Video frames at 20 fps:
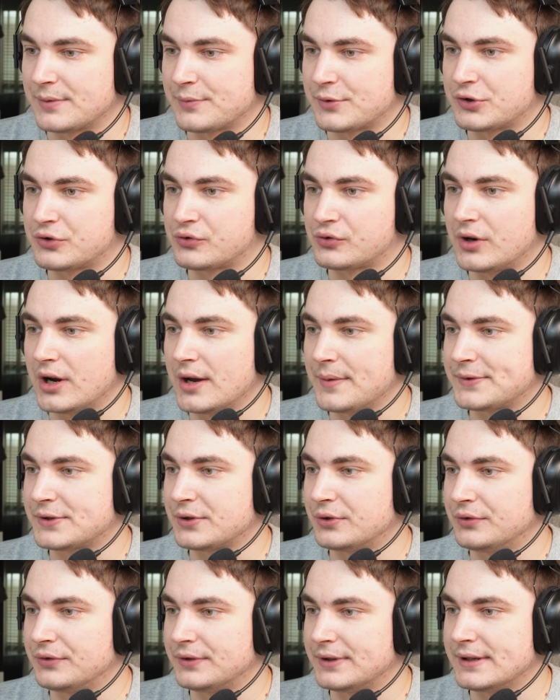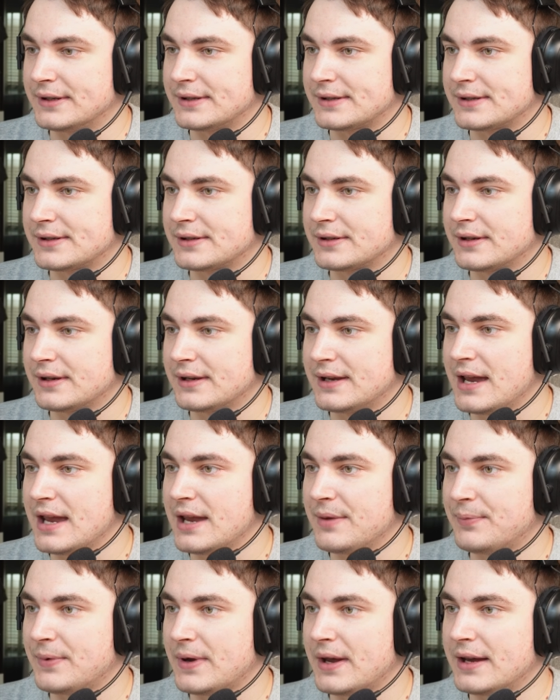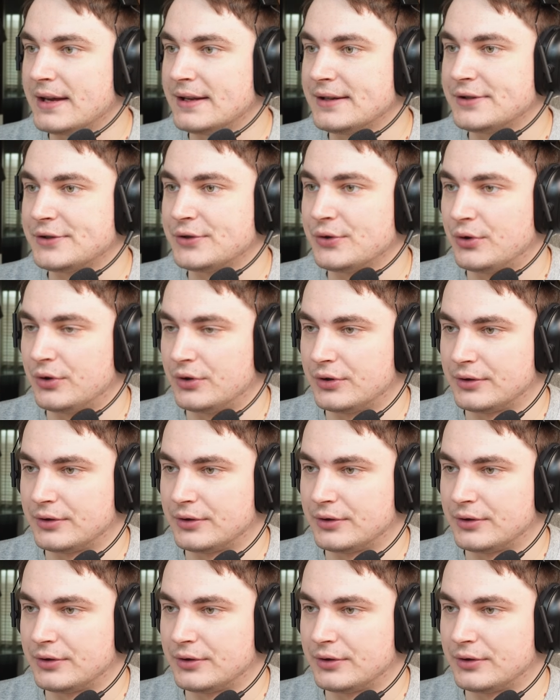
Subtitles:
some stripes on this cape and so